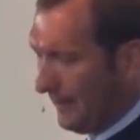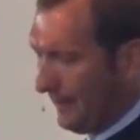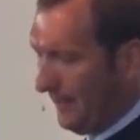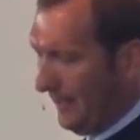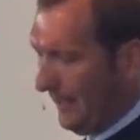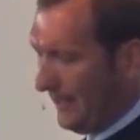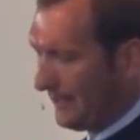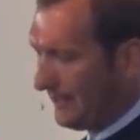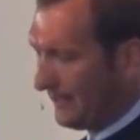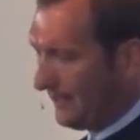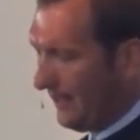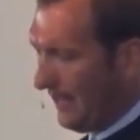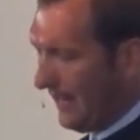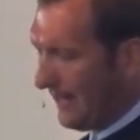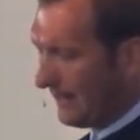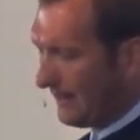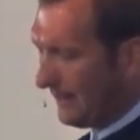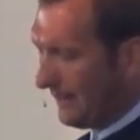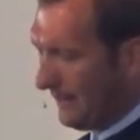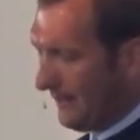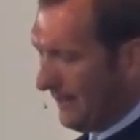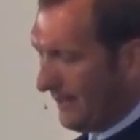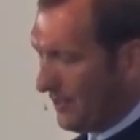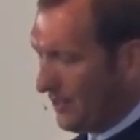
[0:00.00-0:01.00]
It's
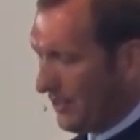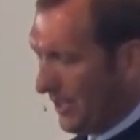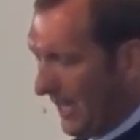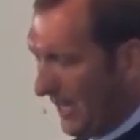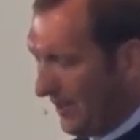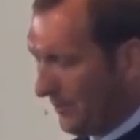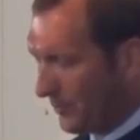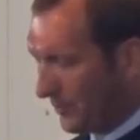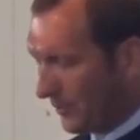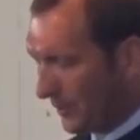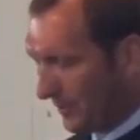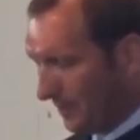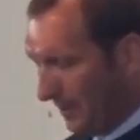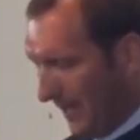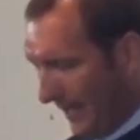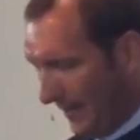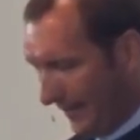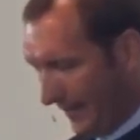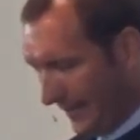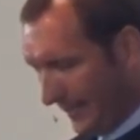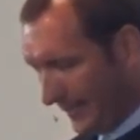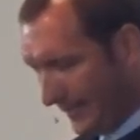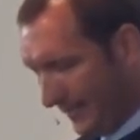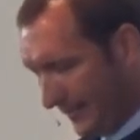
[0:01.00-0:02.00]
likely that James was
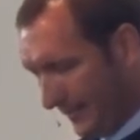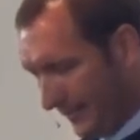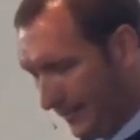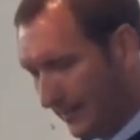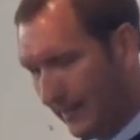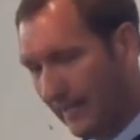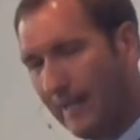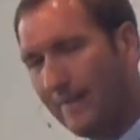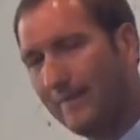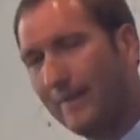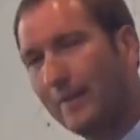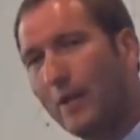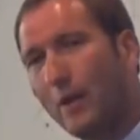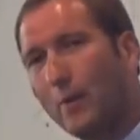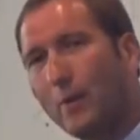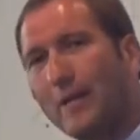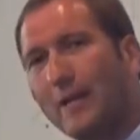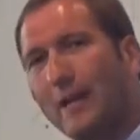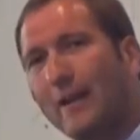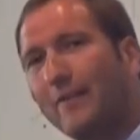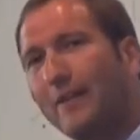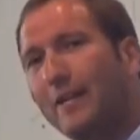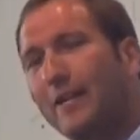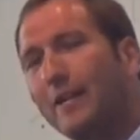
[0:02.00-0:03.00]
married, even though we
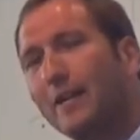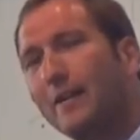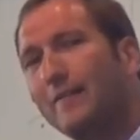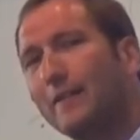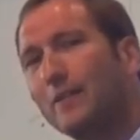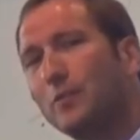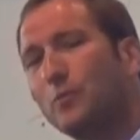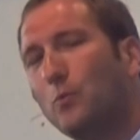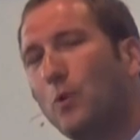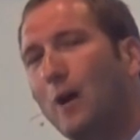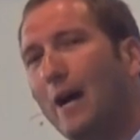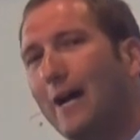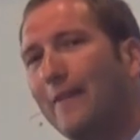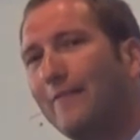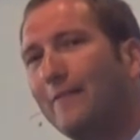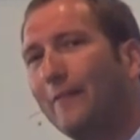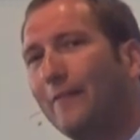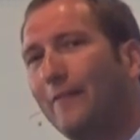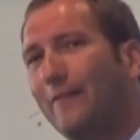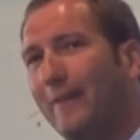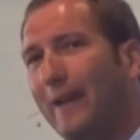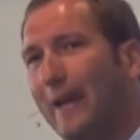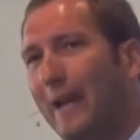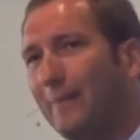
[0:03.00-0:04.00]
never hear of his wife
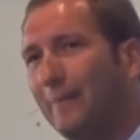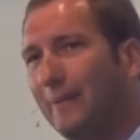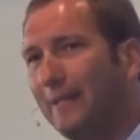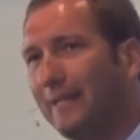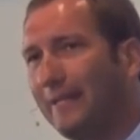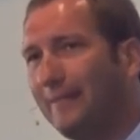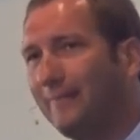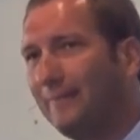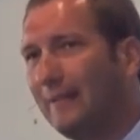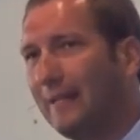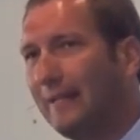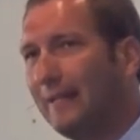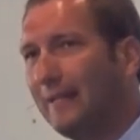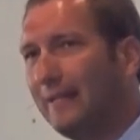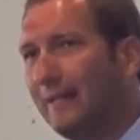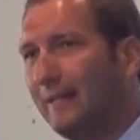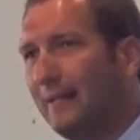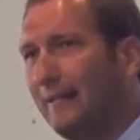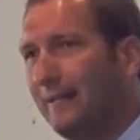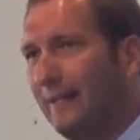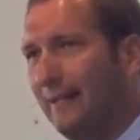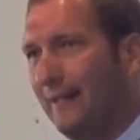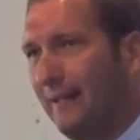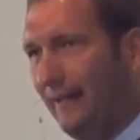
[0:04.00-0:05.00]
or family.
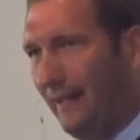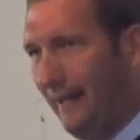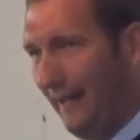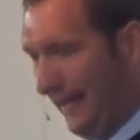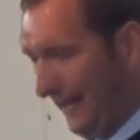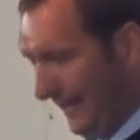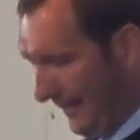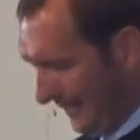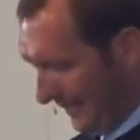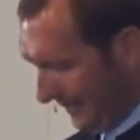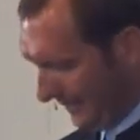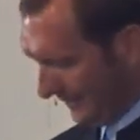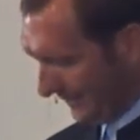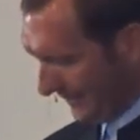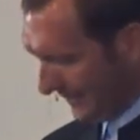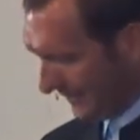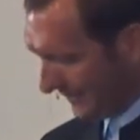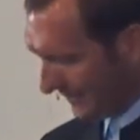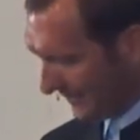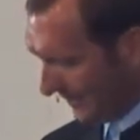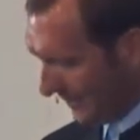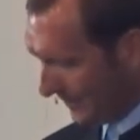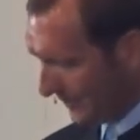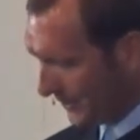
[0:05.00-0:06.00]
And
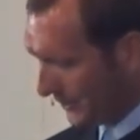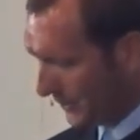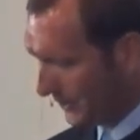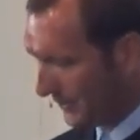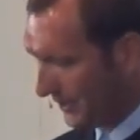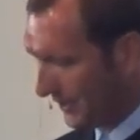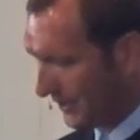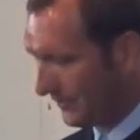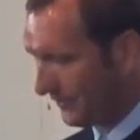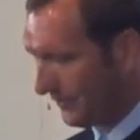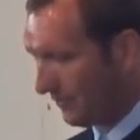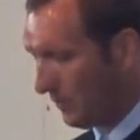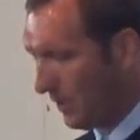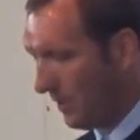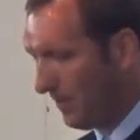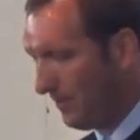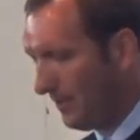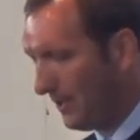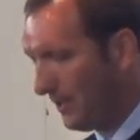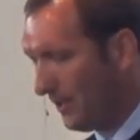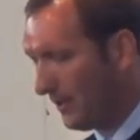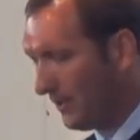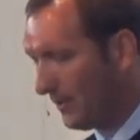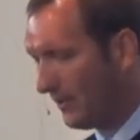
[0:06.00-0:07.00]
this comes to us from what
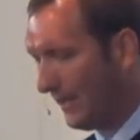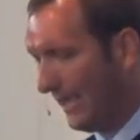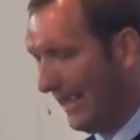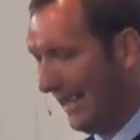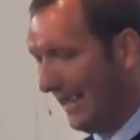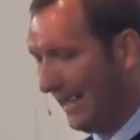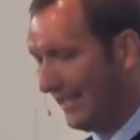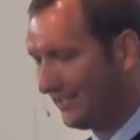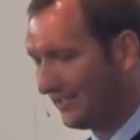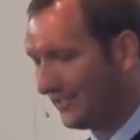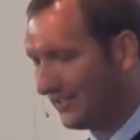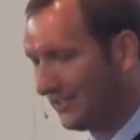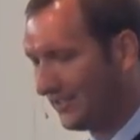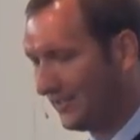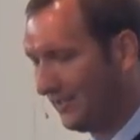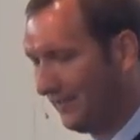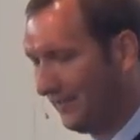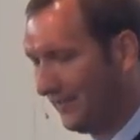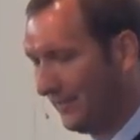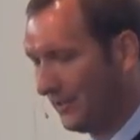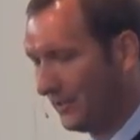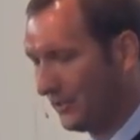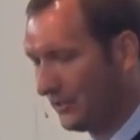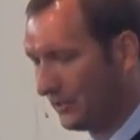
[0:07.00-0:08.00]
Paul asks in
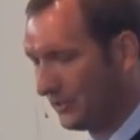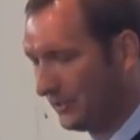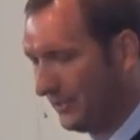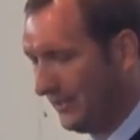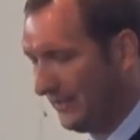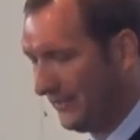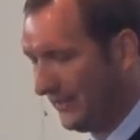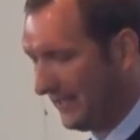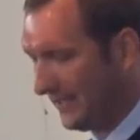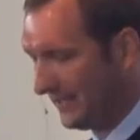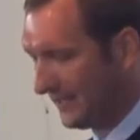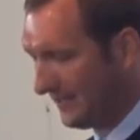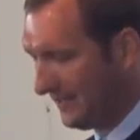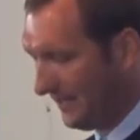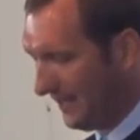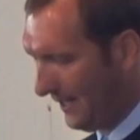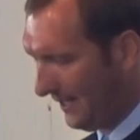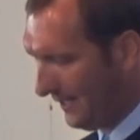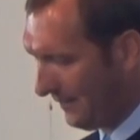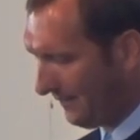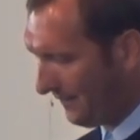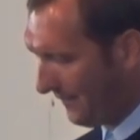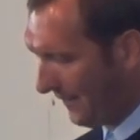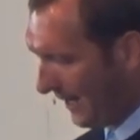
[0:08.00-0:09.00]
1 Corinthians
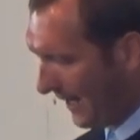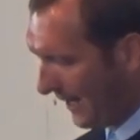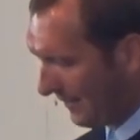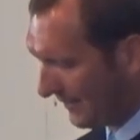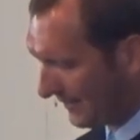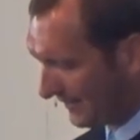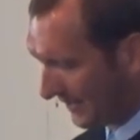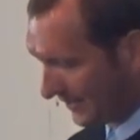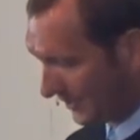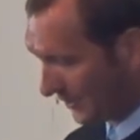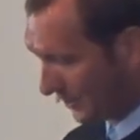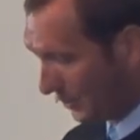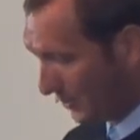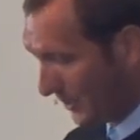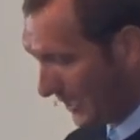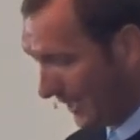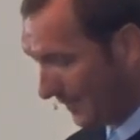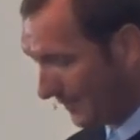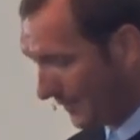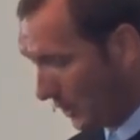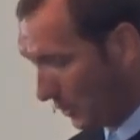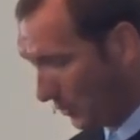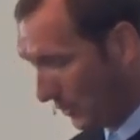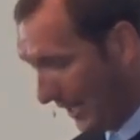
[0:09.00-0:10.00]
9:5. He says, do we
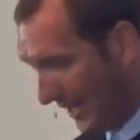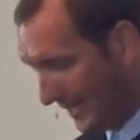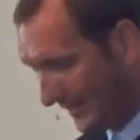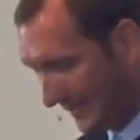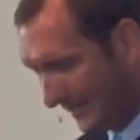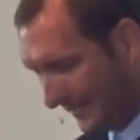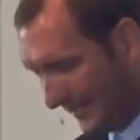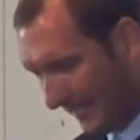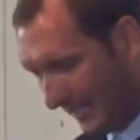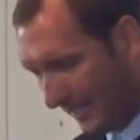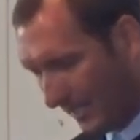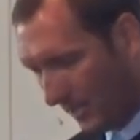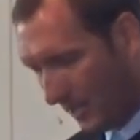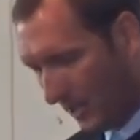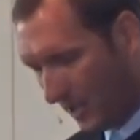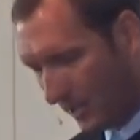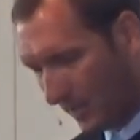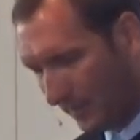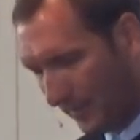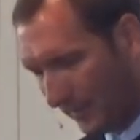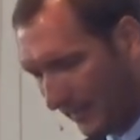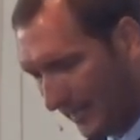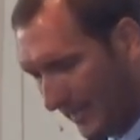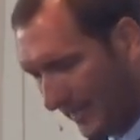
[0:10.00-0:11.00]
have no right to take
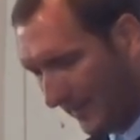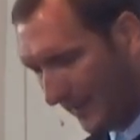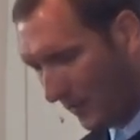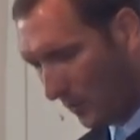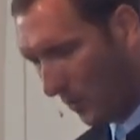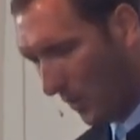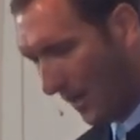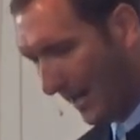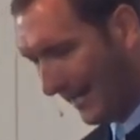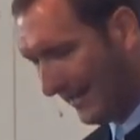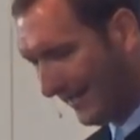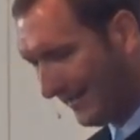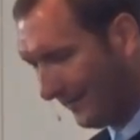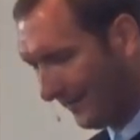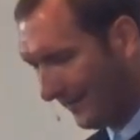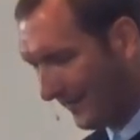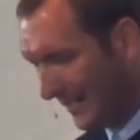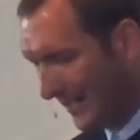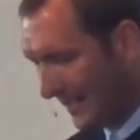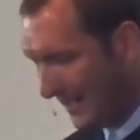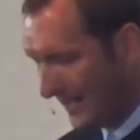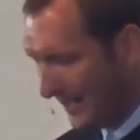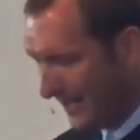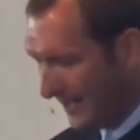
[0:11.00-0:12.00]
along a believing wife,
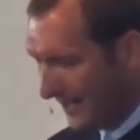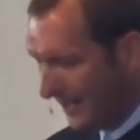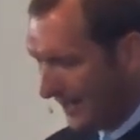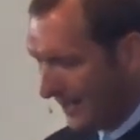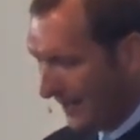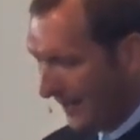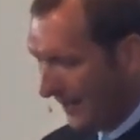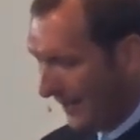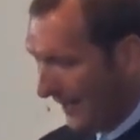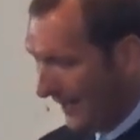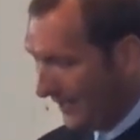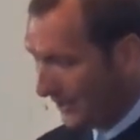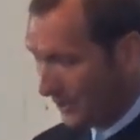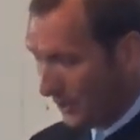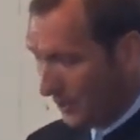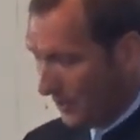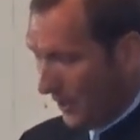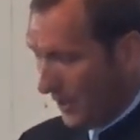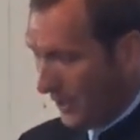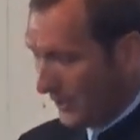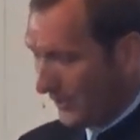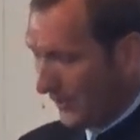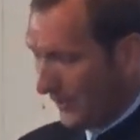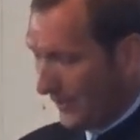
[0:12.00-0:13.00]
as do
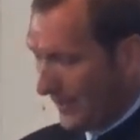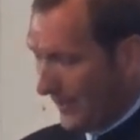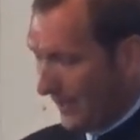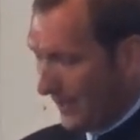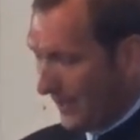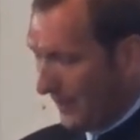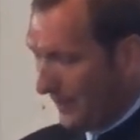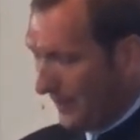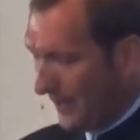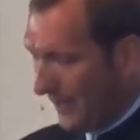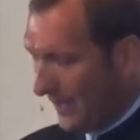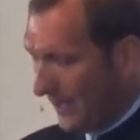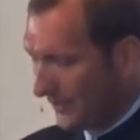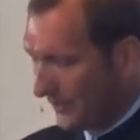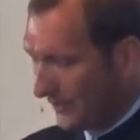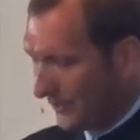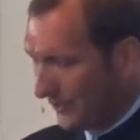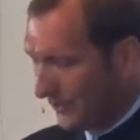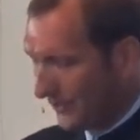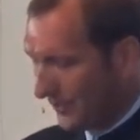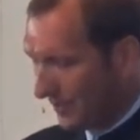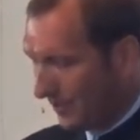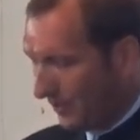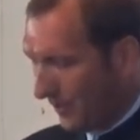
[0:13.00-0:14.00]
also the other
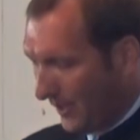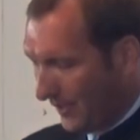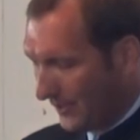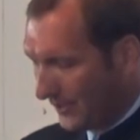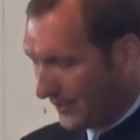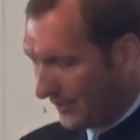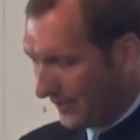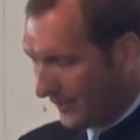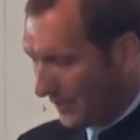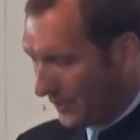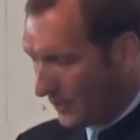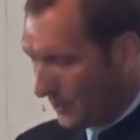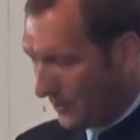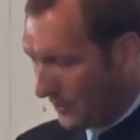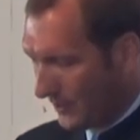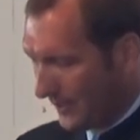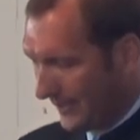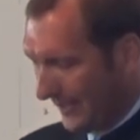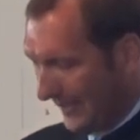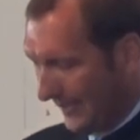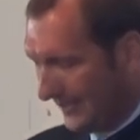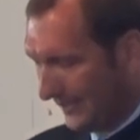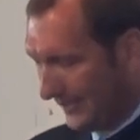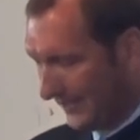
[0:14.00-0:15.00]
apostles, the brothers of the
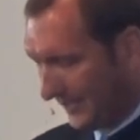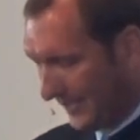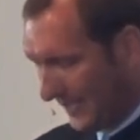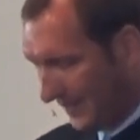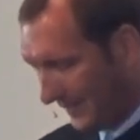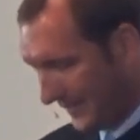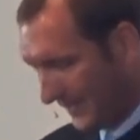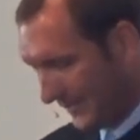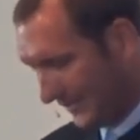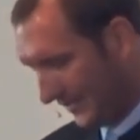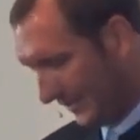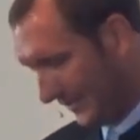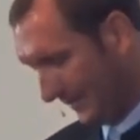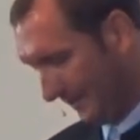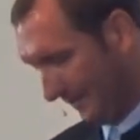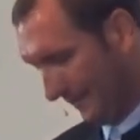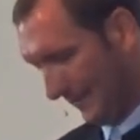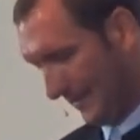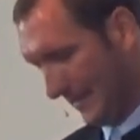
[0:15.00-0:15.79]
Lord, and Cephas?